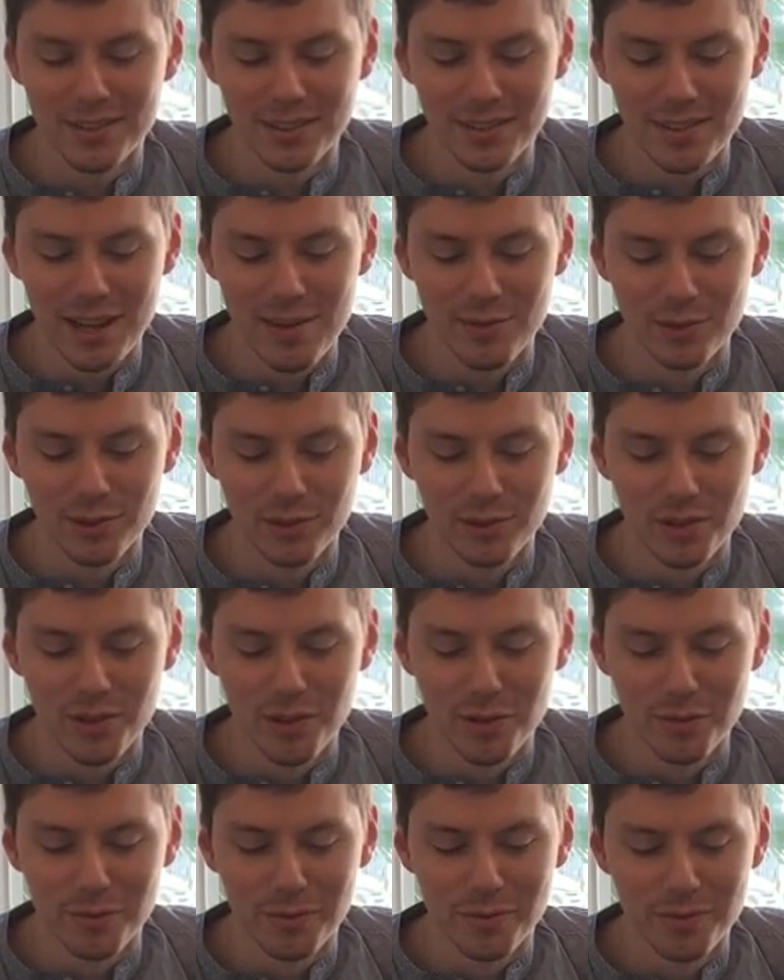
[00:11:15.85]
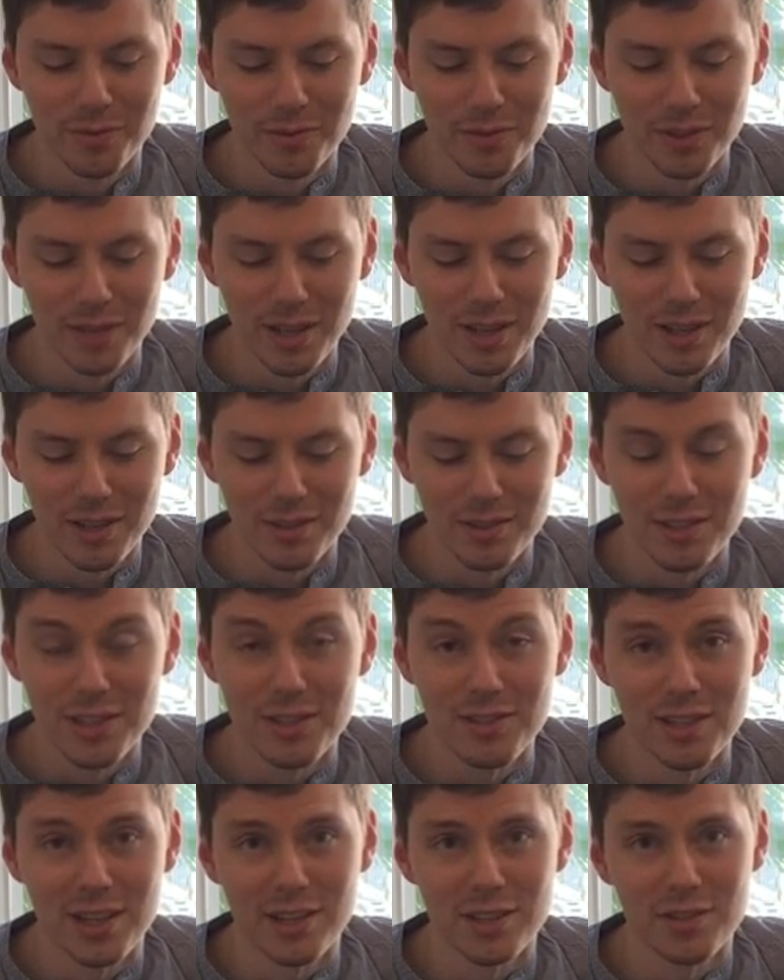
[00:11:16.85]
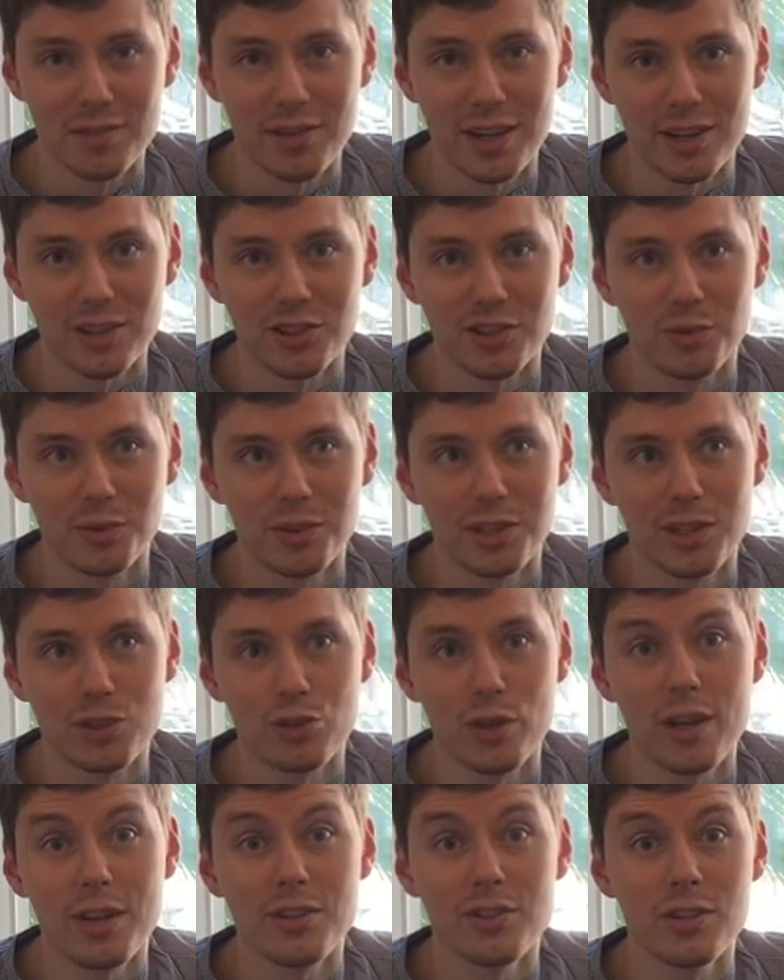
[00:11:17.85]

a level of uh, dissatisfaction with their training.